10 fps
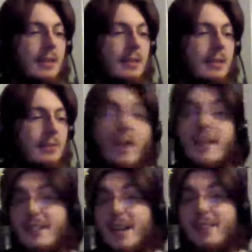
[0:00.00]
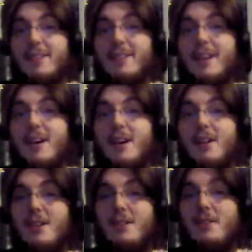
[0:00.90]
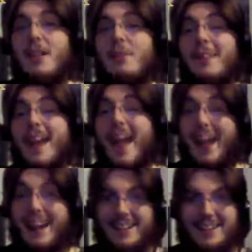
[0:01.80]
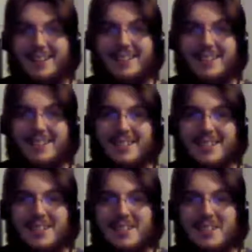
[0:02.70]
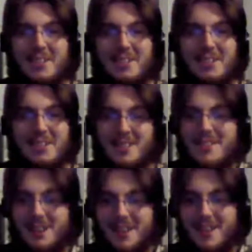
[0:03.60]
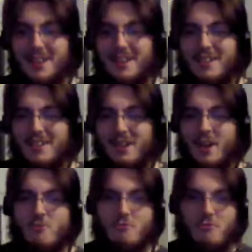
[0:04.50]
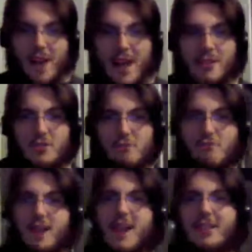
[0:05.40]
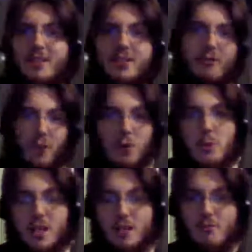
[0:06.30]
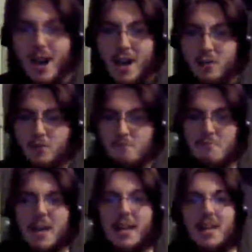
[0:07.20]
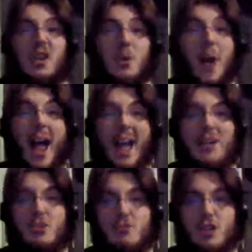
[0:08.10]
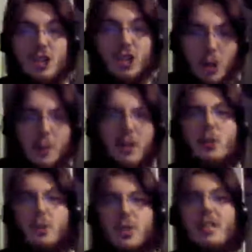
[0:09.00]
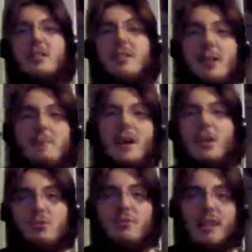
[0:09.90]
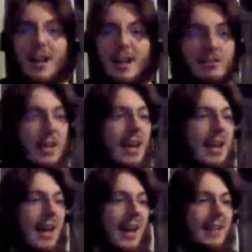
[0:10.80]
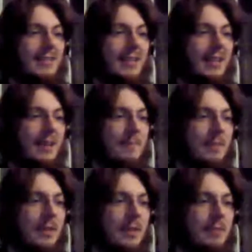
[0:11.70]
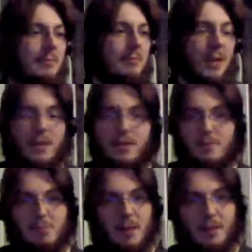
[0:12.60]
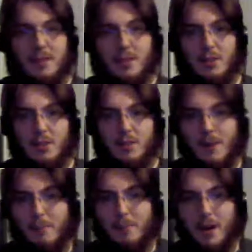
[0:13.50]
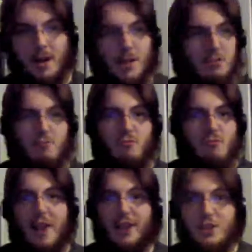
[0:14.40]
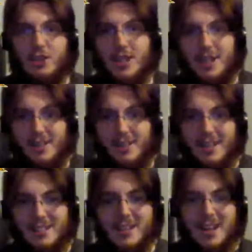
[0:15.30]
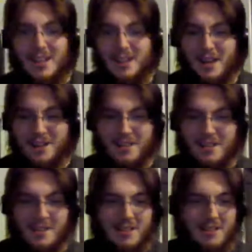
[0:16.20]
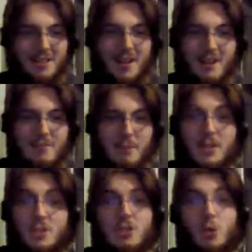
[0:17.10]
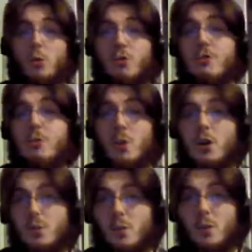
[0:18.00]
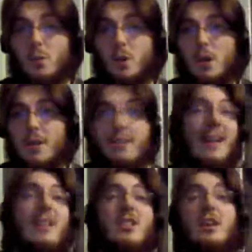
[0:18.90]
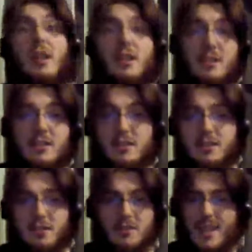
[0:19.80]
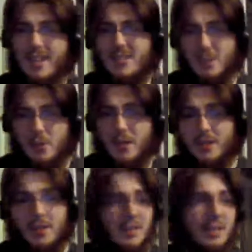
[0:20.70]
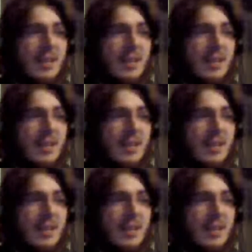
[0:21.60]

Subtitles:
The Red Death do that with anger. So these are like red wraiths floating around, making you angry, showing you things that make you really angry. And the player playing Theodore the Vampire just relished in this. They'd been a soldier in World War I and then turned sort of against their will. And